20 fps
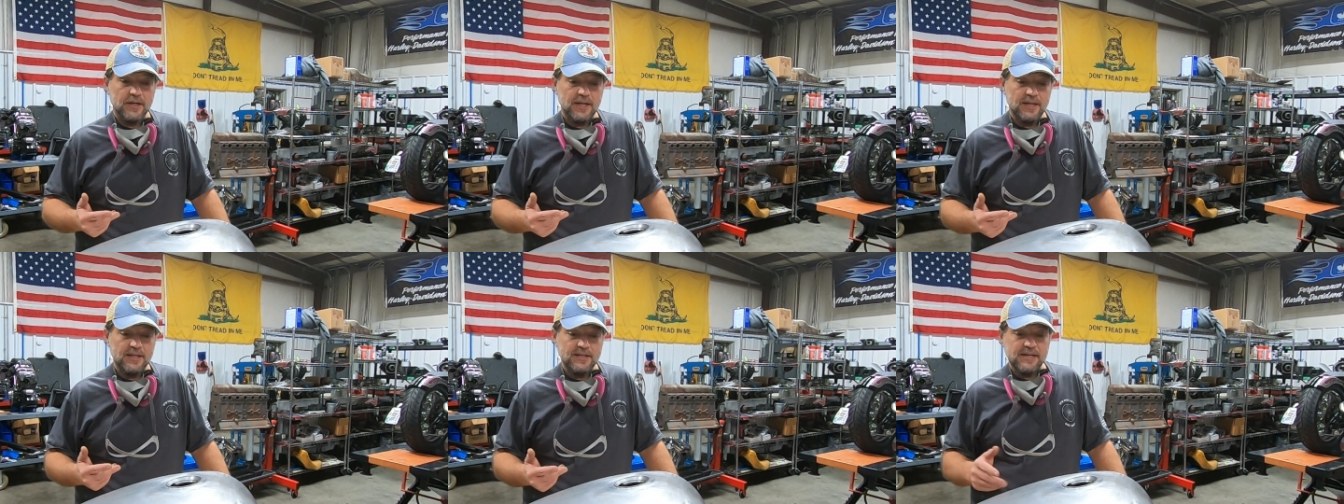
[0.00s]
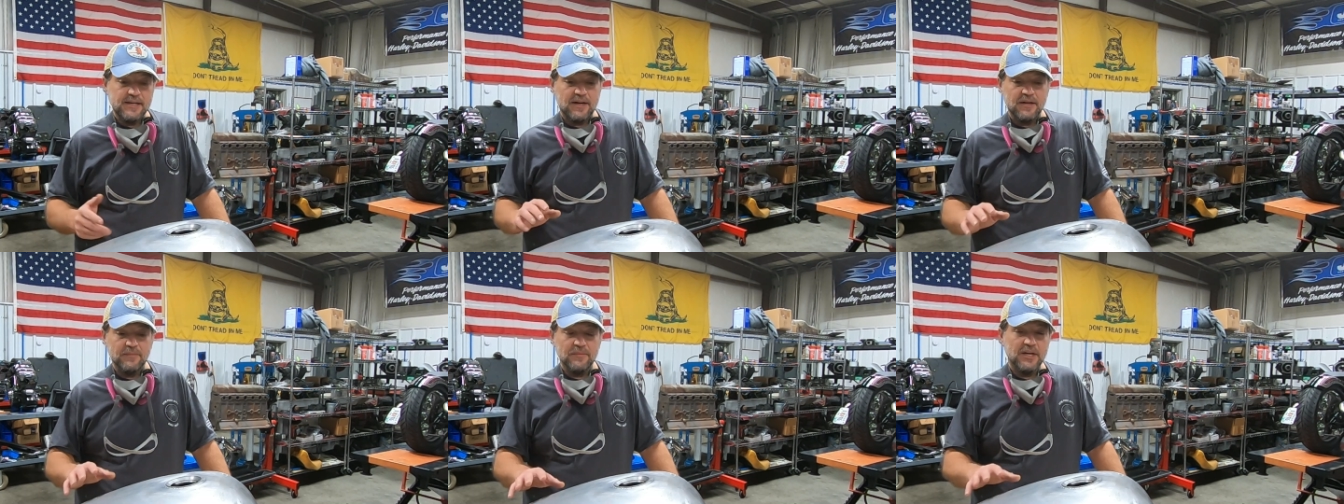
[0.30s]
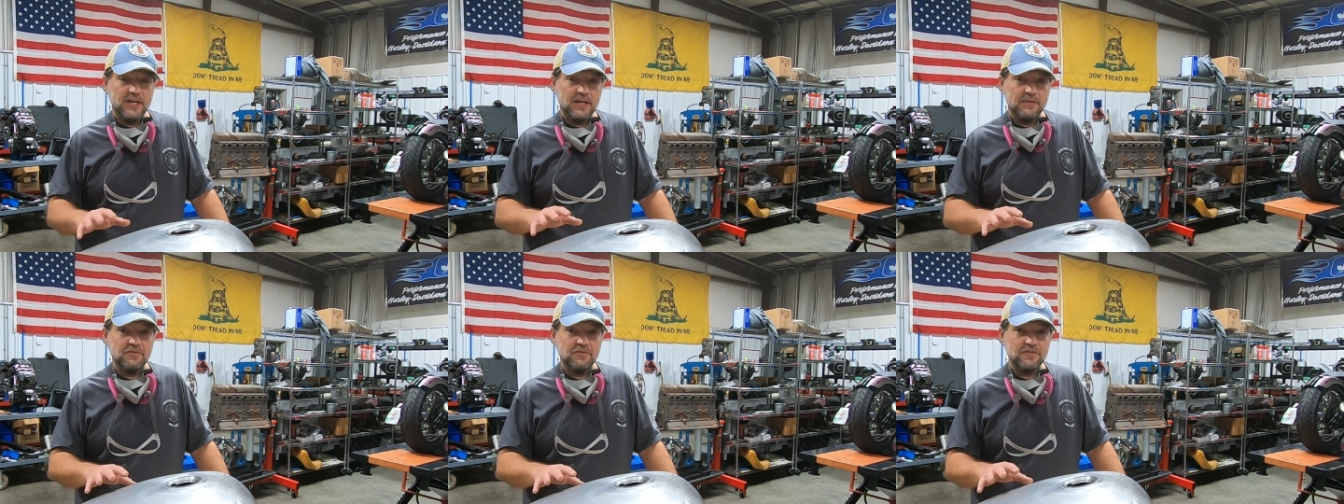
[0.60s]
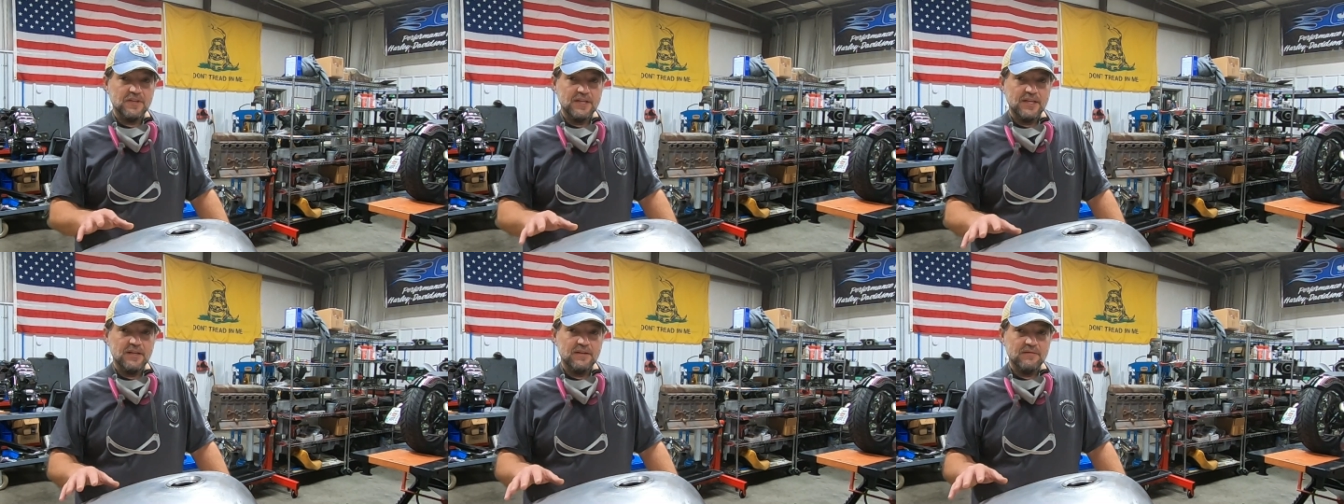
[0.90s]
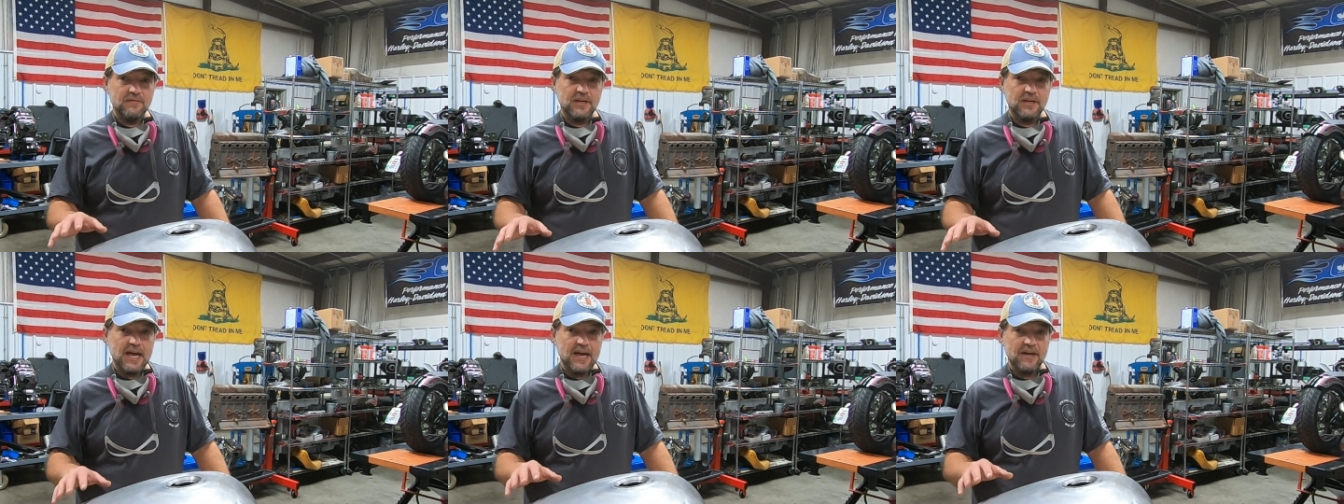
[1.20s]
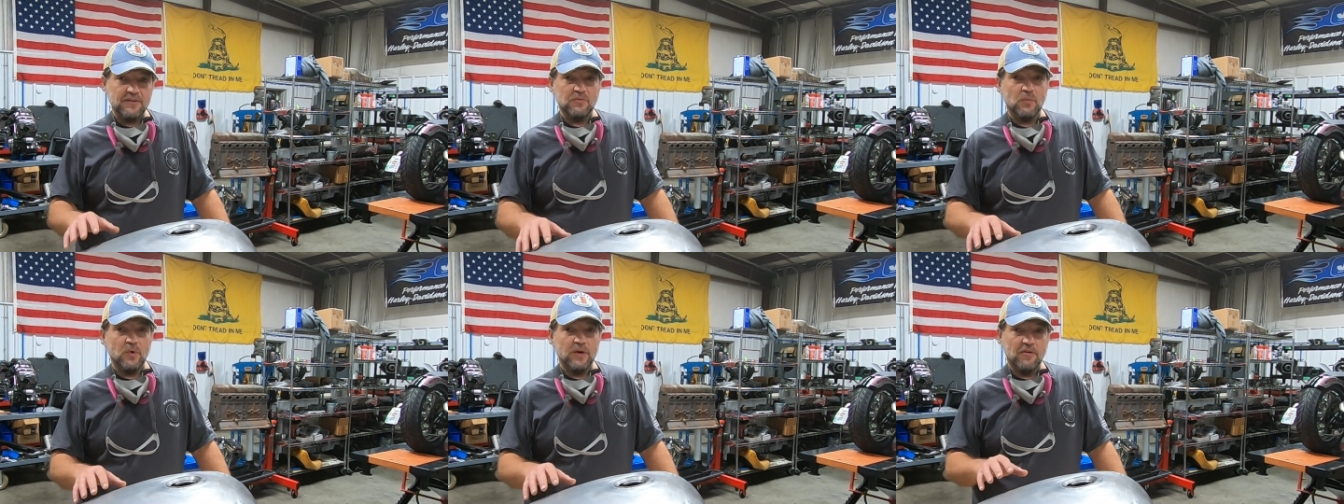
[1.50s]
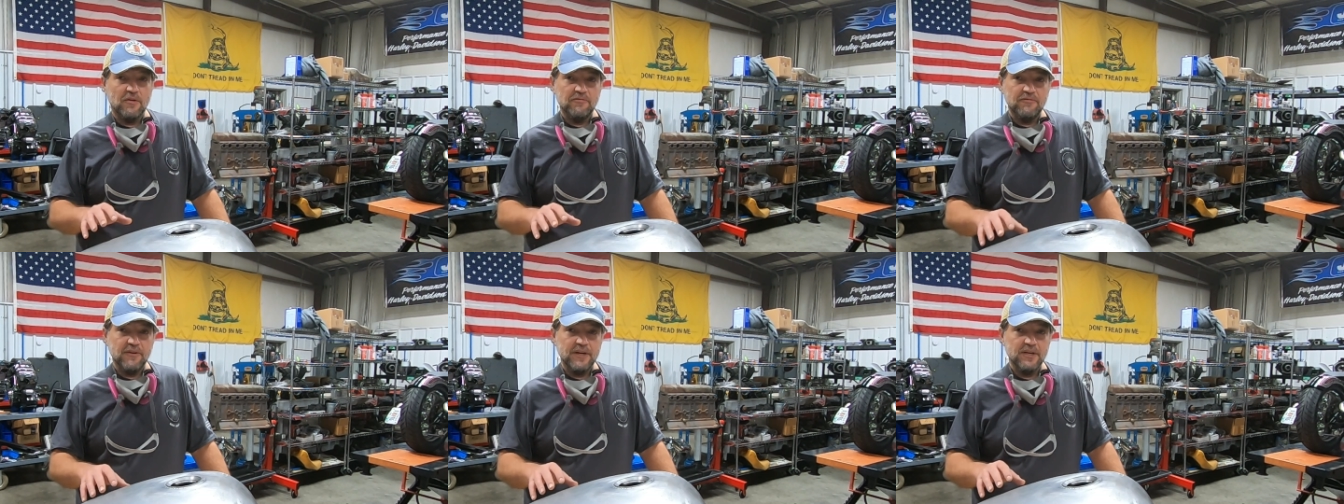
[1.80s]
anytime that I've seen
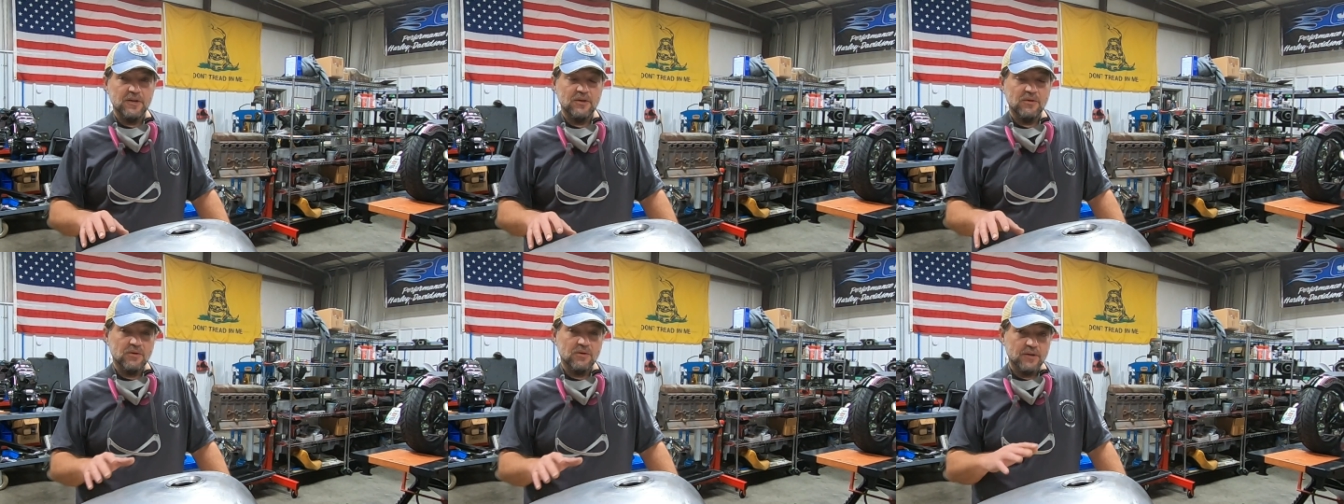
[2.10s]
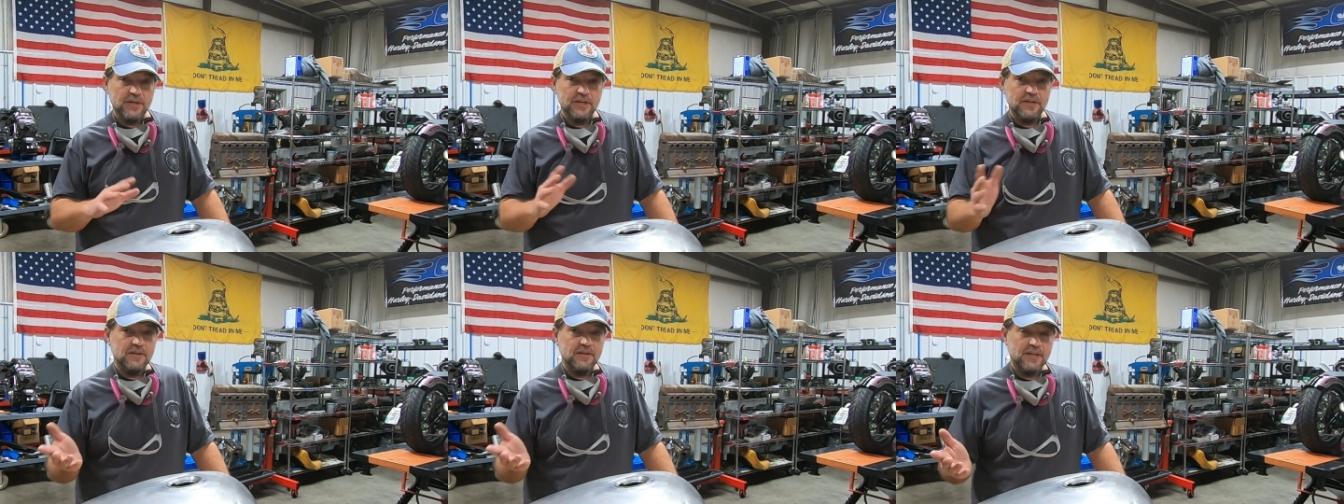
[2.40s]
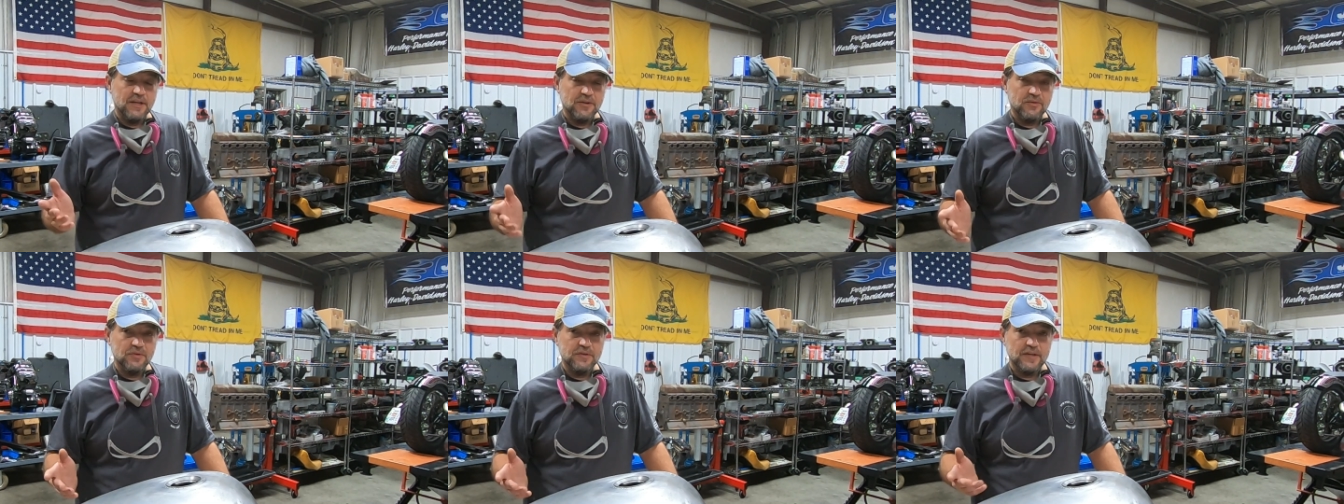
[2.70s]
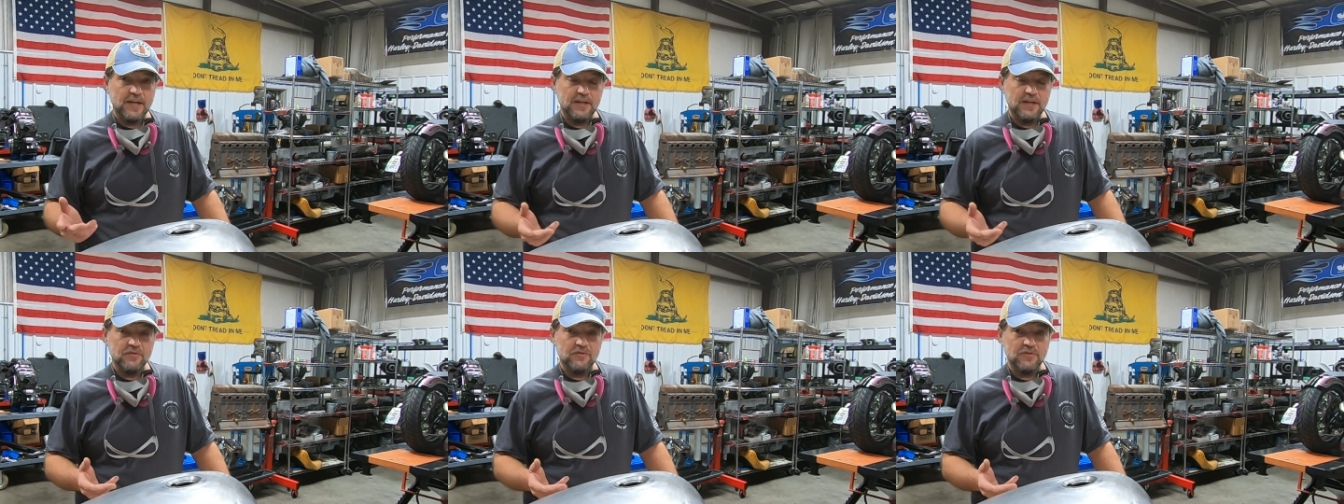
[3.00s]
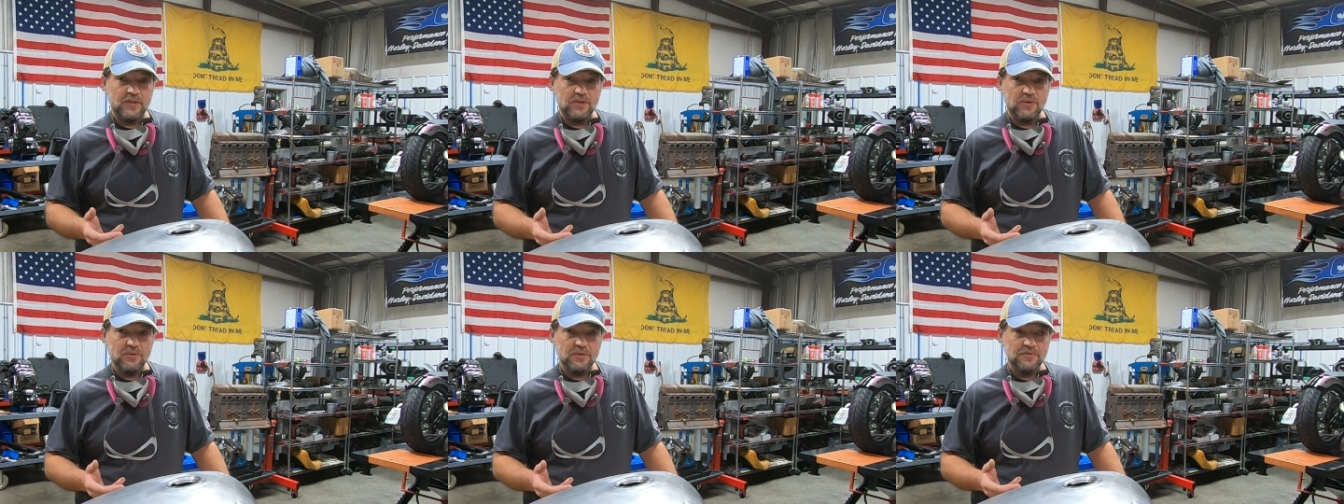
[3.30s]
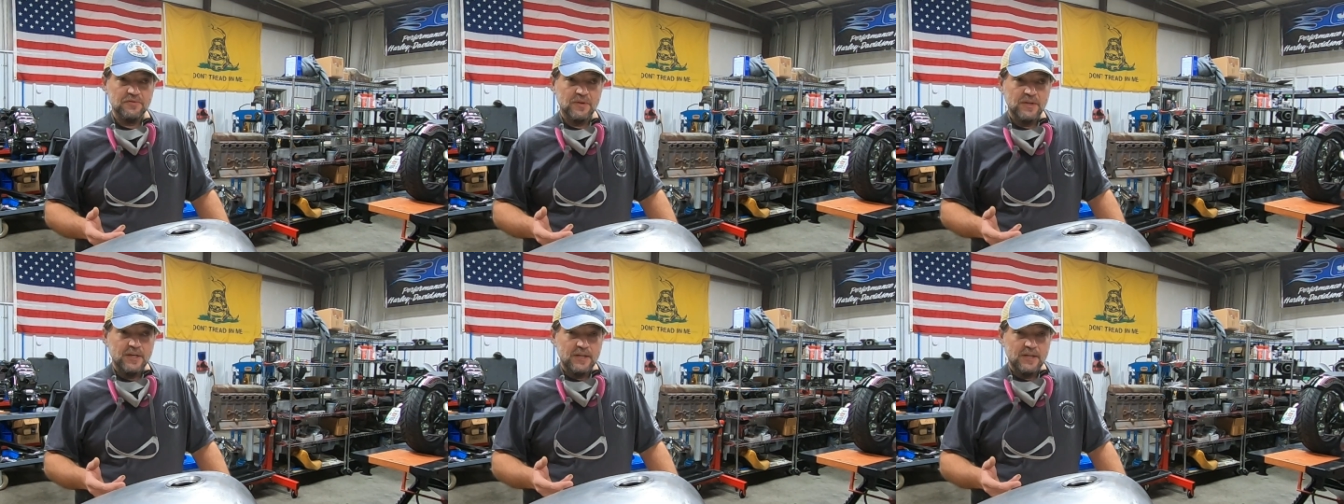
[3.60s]
Caswell fail or any of the other tank sealers,